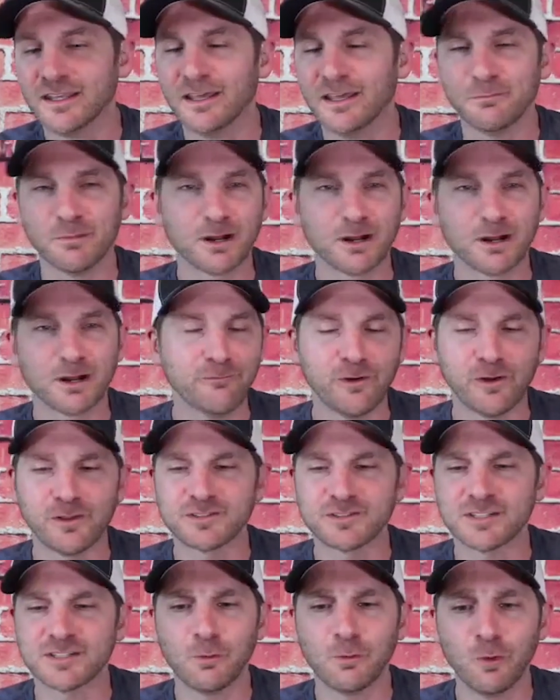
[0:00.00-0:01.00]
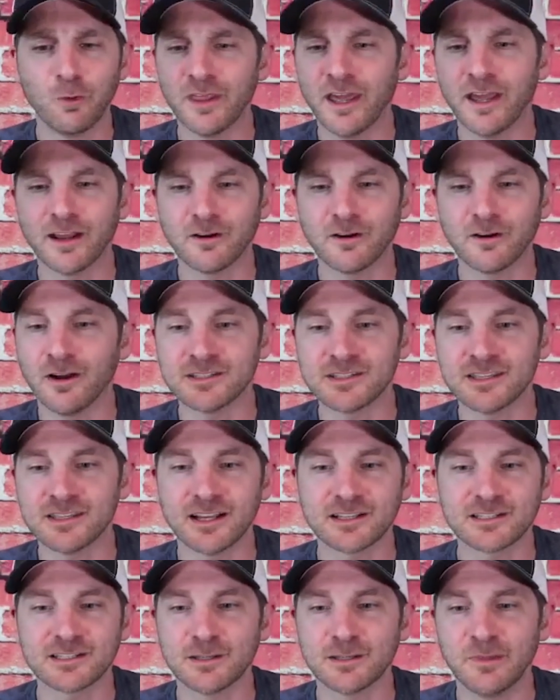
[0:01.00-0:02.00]
And my grandfather's like, well, that cost
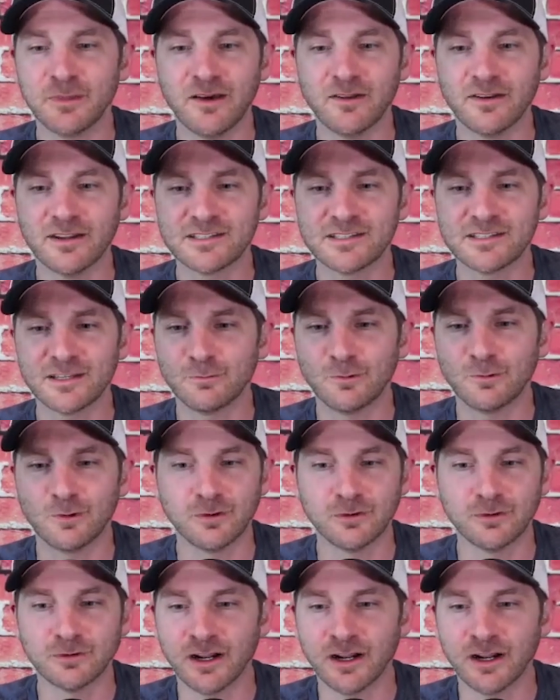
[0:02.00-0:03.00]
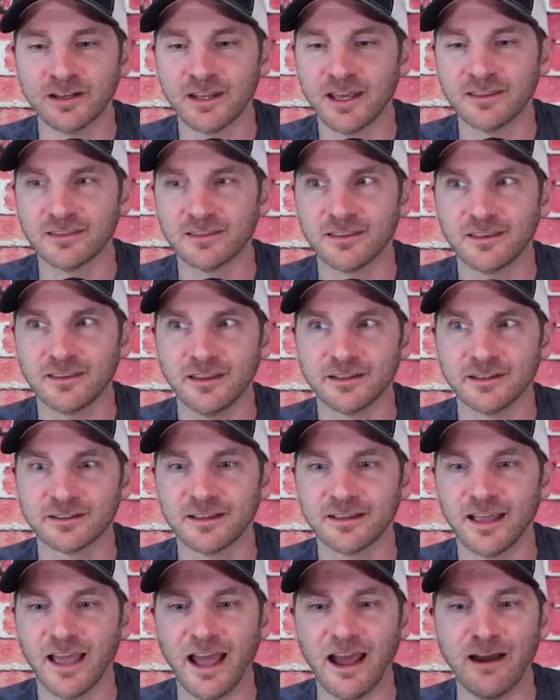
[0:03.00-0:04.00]
X amount. And I said, well, Granddad,
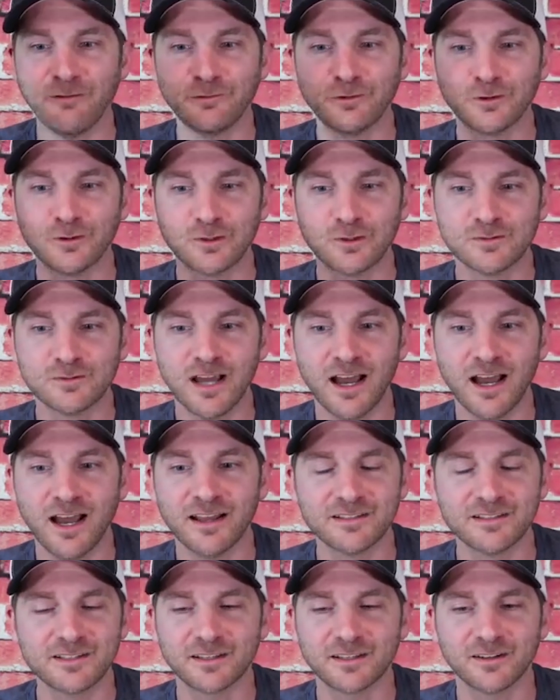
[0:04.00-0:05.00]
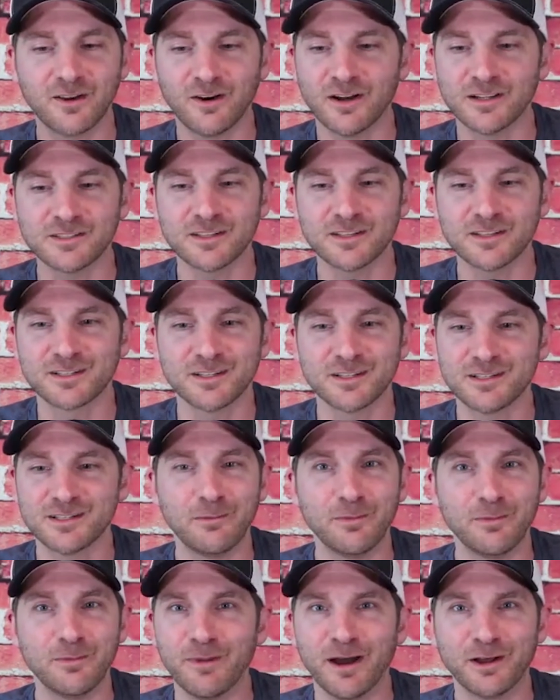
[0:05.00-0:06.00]
like after you die, it's going to cost us the
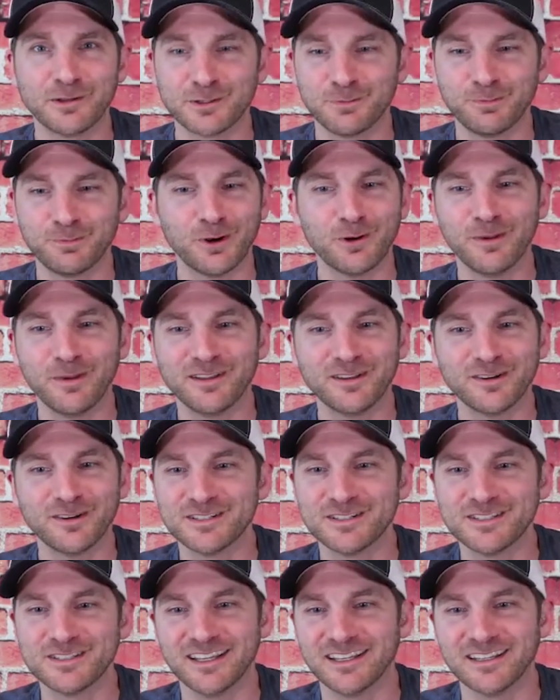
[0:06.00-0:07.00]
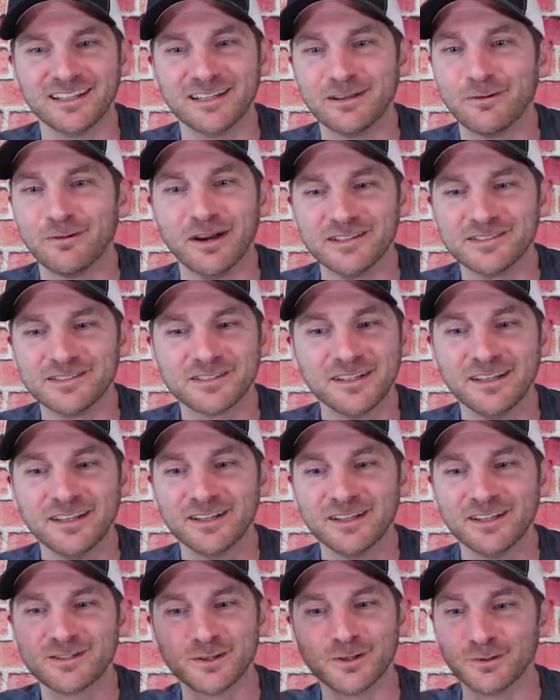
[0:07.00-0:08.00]
same amount to probate your estate anyways.
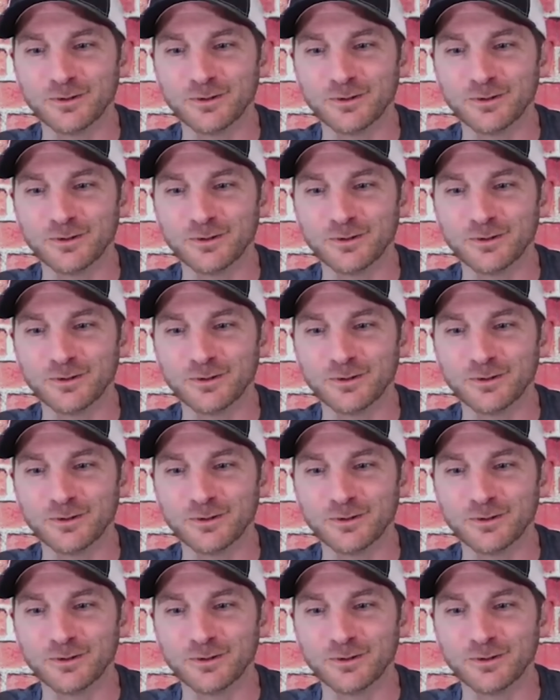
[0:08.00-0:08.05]
So you're